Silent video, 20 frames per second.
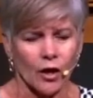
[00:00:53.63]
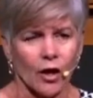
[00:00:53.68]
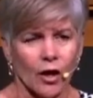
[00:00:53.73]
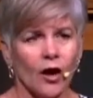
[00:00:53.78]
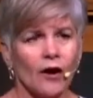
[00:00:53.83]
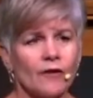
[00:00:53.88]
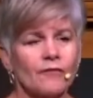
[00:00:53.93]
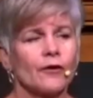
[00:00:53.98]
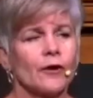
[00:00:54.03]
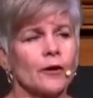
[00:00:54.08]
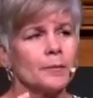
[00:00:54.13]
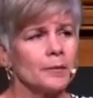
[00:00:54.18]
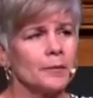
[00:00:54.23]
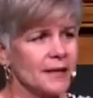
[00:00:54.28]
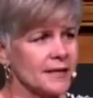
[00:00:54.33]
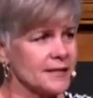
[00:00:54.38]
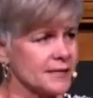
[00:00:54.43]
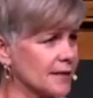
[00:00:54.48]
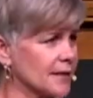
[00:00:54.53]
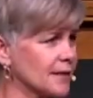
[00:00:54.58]
offer a
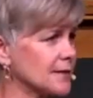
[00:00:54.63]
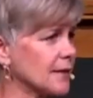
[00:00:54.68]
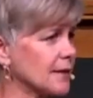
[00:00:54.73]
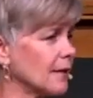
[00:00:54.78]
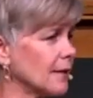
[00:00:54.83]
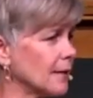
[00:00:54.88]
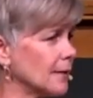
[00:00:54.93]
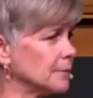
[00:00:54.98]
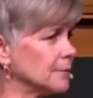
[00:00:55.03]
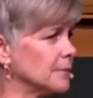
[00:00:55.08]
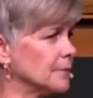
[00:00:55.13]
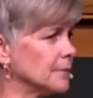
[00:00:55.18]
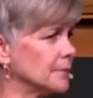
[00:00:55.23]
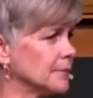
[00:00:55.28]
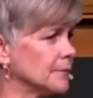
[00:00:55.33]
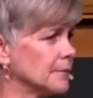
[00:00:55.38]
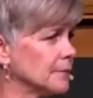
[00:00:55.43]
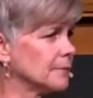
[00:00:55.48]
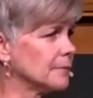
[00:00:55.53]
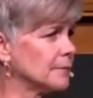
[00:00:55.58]
blessing to them
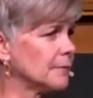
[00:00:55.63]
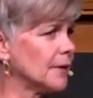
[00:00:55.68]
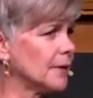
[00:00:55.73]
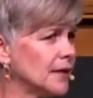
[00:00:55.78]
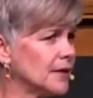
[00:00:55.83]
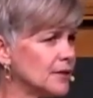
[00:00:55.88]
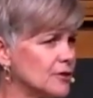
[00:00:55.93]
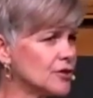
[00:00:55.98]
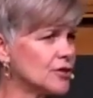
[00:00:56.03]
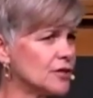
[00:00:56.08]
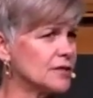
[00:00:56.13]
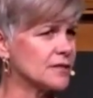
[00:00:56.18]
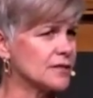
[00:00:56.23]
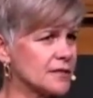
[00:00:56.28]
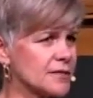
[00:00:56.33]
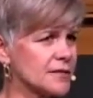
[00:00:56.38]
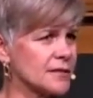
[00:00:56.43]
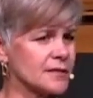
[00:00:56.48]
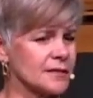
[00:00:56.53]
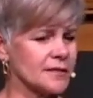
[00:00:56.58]
in
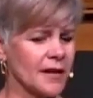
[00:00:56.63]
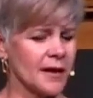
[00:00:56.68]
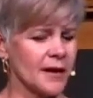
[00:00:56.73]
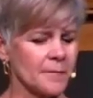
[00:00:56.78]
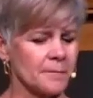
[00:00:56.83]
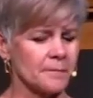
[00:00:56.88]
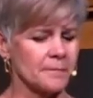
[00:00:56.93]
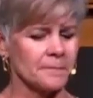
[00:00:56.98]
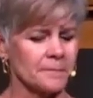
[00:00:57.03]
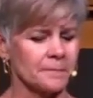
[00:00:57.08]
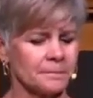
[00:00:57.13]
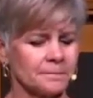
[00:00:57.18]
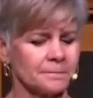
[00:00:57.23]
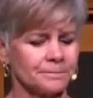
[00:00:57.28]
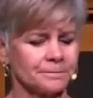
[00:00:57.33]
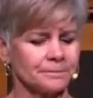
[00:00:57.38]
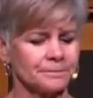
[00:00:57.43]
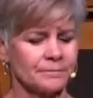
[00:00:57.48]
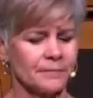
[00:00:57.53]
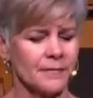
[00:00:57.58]
Jesus' name.
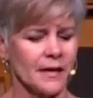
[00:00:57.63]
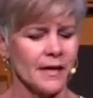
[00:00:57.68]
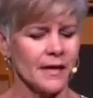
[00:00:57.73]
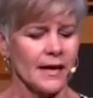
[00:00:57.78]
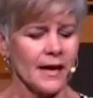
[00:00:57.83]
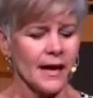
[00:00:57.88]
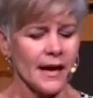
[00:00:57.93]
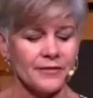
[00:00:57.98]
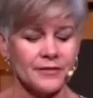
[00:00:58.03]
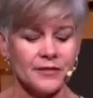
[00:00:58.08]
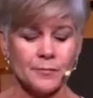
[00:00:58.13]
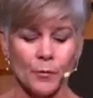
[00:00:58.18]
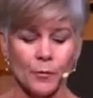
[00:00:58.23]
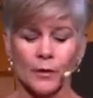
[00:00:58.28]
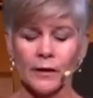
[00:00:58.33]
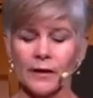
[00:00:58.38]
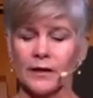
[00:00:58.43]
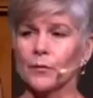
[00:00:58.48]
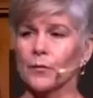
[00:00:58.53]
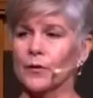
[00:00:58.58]
And this
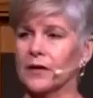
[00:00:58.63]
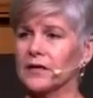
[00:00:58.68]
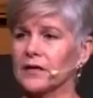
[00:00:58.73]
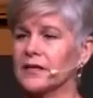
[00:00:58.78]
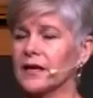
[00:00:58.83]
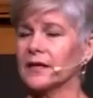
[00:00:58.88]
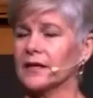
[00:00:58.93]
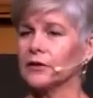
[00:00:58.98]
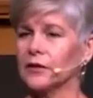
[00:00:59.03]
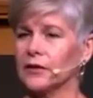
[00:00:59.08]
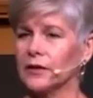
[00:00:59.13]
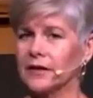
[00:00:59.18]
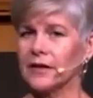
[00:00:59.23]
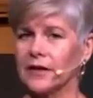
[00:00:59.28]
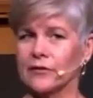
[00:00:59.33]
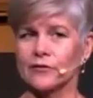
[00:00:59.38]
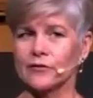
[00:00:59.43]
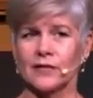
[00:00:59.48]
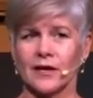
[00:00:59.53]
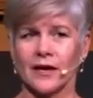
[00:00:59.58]
morning, we're going to take a look at
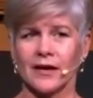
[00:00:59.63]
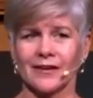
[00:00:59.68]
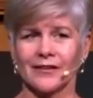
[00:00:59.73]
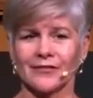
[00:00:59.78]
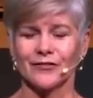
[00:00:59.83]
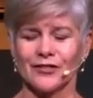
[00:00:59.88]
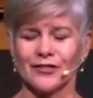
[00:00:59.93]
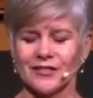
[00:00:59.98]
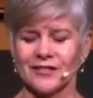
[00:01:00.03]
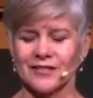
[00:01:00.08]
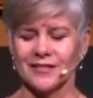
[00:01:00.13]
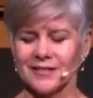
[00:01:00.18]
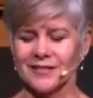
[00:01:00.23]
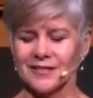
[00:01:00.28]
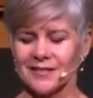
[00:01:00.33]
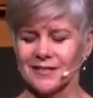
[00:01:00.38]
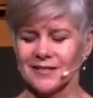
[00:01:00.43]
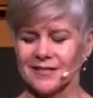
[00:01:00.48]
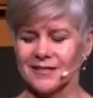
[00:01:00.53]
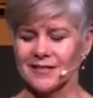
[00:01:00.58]
another saying of
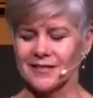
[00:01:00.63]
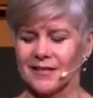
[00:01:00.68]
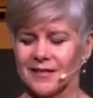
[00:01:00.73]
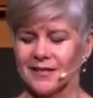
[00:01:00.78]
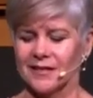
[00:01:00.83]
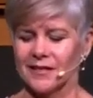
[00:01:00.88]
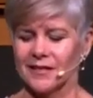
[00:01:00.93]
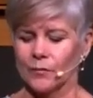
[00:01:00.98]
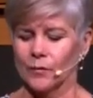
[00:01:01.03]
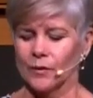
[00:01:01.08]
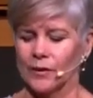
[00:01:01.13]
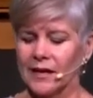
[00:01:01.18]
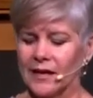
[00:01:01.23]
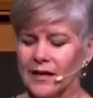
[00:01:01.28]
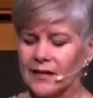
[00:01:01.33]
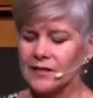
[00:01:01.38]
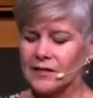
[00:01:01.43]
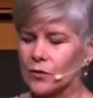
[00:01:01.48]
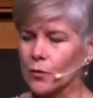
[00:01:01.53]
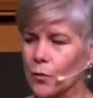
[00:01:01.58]
Jesus when
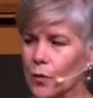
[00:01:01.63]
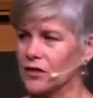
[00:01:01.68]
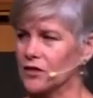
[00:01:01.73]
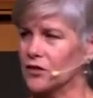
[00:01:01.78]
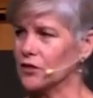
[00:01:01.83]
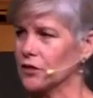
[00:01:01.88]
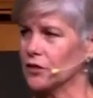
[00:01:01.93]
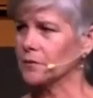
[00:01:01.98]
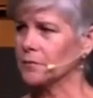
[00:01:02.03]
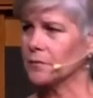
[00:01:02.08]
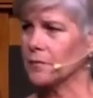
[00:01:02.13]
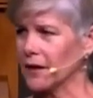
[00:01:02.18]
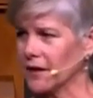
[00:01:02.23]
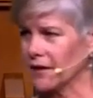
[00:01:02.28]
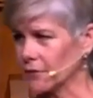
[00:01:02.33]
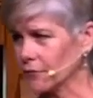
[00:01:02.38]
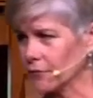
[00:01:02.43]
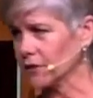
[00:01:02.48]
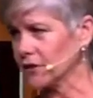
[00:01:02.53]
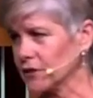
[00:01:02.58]
he is questioned by
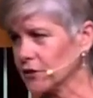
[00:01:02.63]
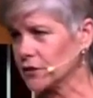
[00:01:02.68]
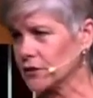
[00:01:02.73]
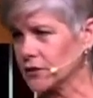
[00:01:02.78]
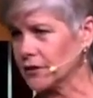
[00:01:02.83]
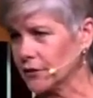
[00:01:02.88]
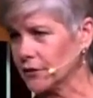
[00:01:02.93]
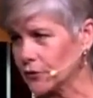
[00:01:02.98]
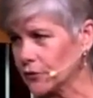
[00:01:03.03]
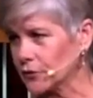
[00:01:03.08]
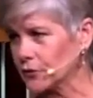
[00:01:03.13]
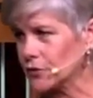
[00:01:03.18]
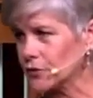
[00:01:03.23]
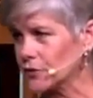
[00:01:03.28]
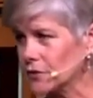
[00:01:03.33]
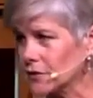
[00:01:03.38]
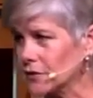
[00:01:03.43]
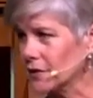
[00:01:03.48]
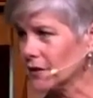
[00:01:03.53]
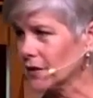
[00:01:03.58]
the religious
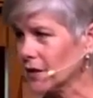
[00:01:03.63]
leaders